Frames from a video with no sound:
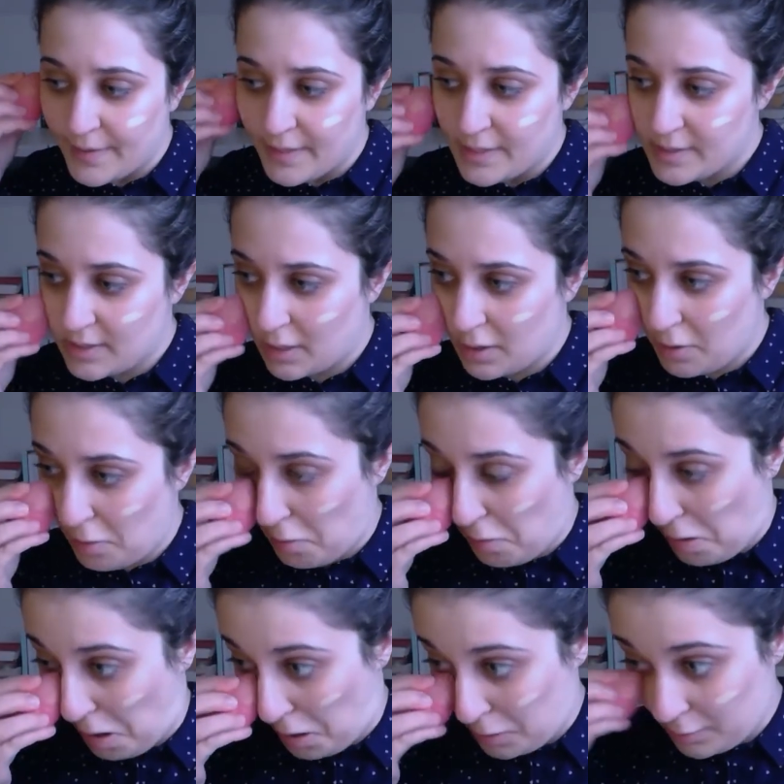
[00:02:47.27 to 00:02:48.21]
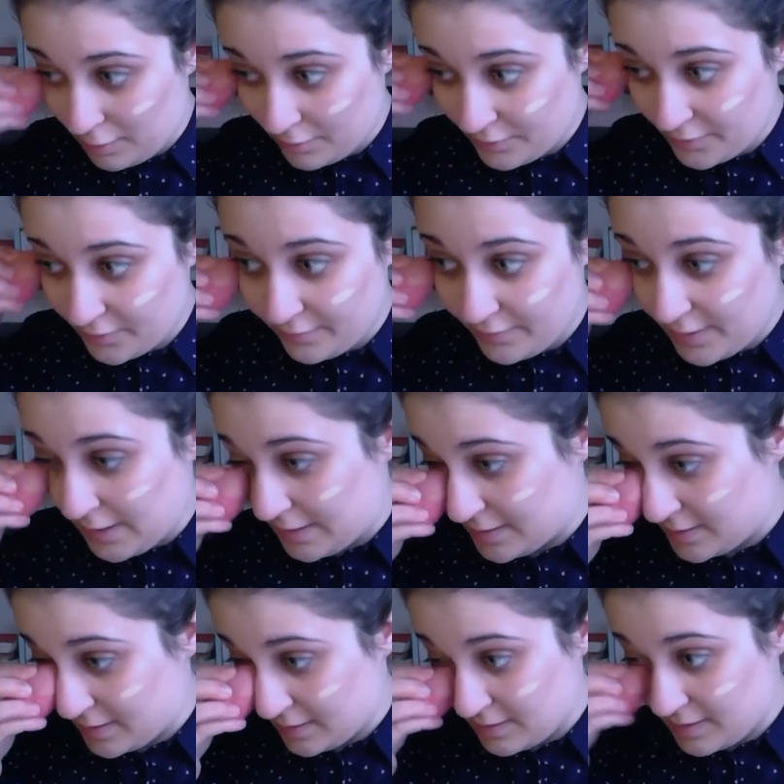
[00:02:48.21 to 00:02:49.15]
So a lot of
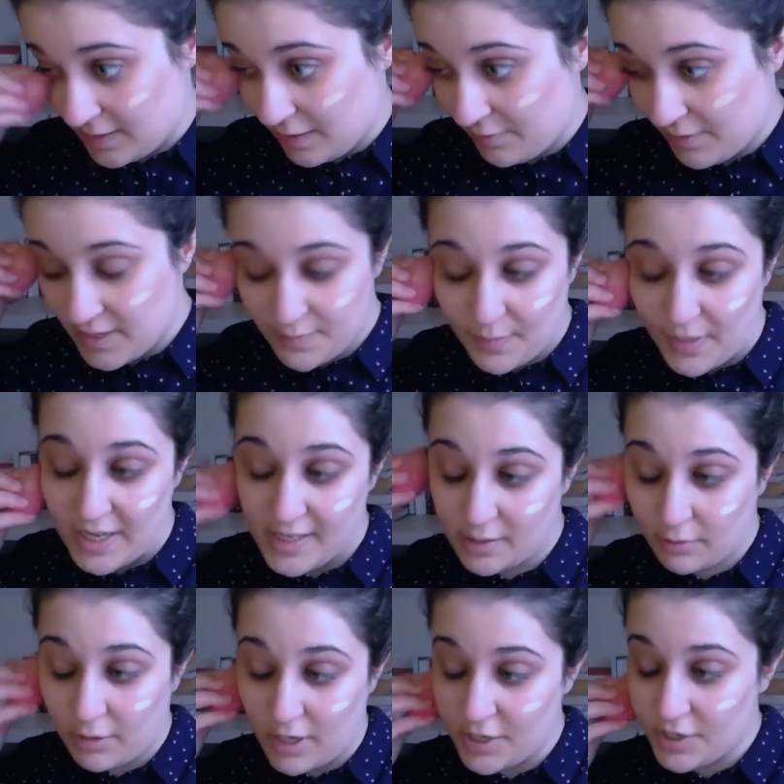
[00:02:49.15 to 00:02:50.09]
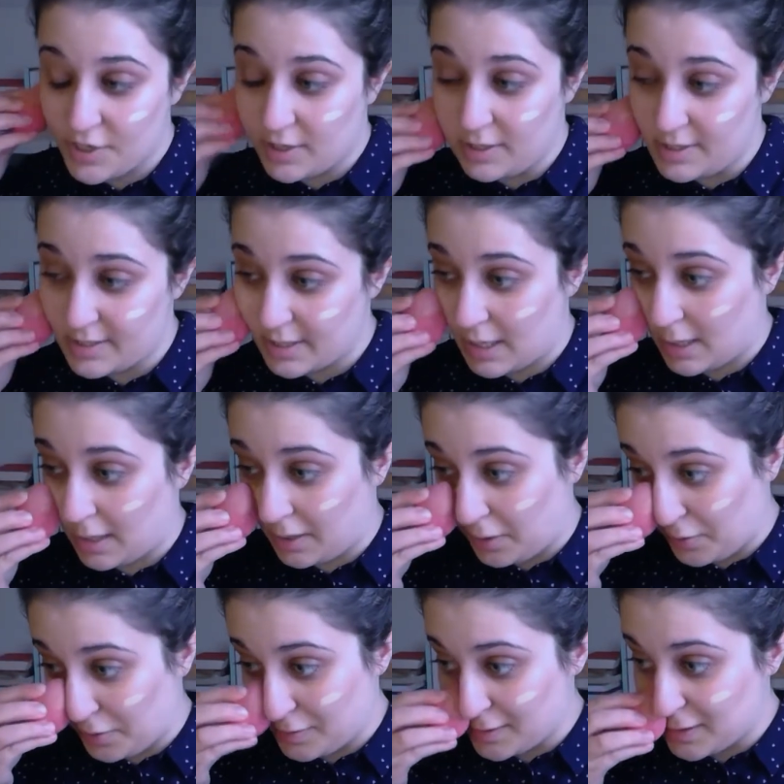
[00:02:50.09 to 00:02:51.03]
these series-based questions are
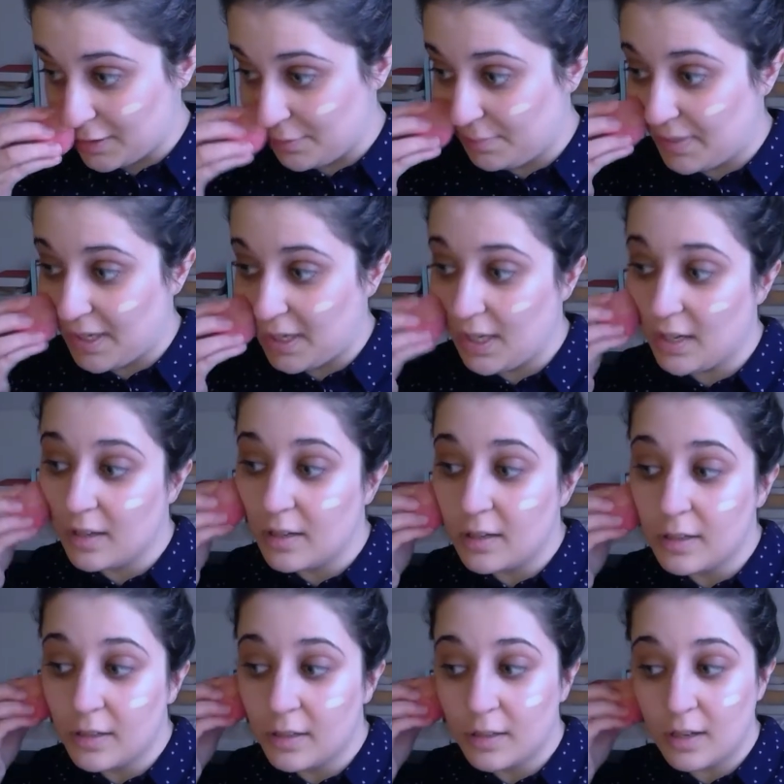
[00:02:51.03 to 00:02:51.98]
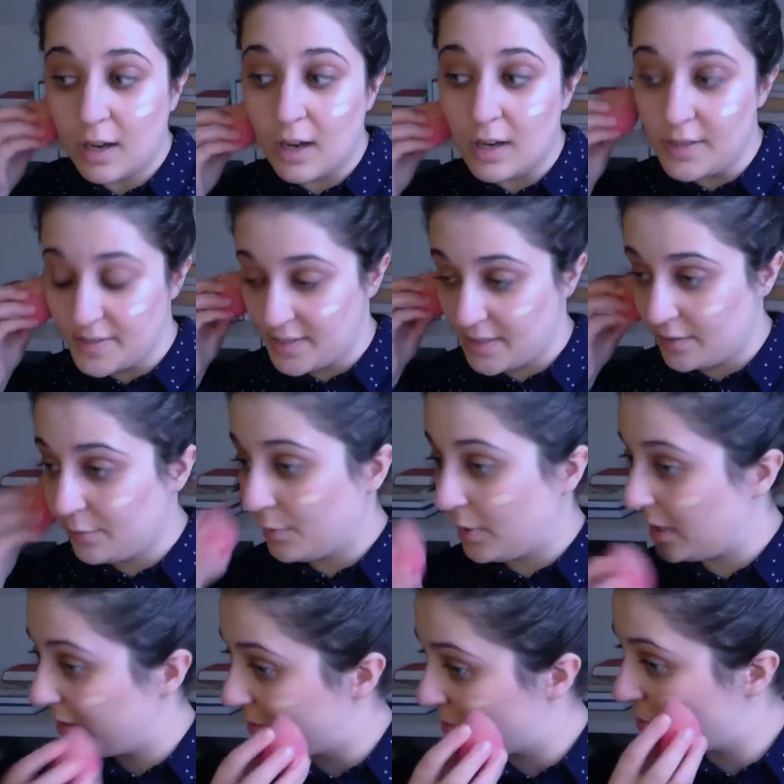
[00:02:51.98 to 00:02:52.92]
going to be answered
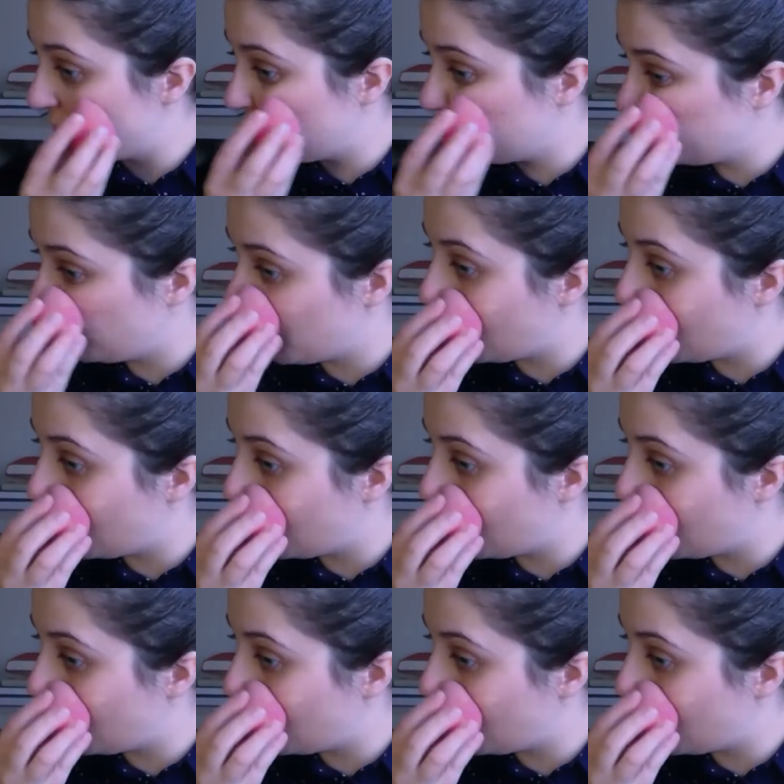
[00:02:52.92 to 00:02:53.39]
with children